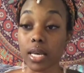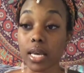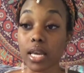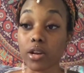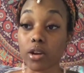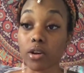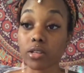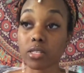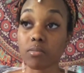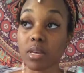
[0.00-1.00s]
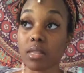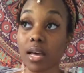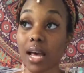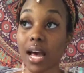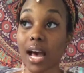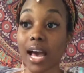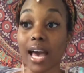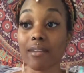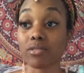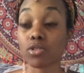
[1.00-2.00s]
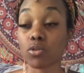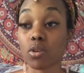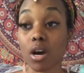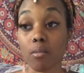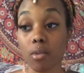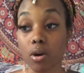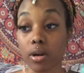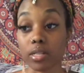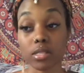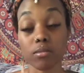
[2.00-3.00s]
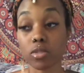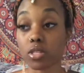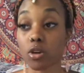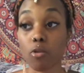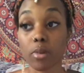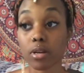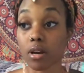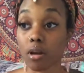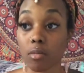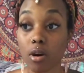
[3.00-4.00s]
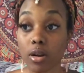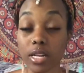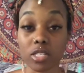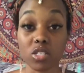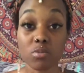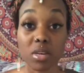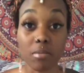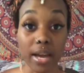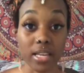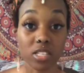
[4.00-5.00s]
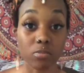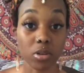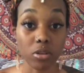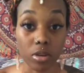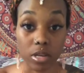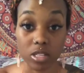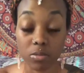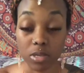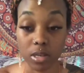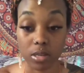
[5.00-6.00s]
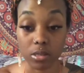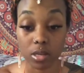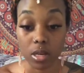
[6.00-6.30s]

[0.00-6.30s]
it occurred to me that I have to come on. Something just told me to come on and speak my experience, because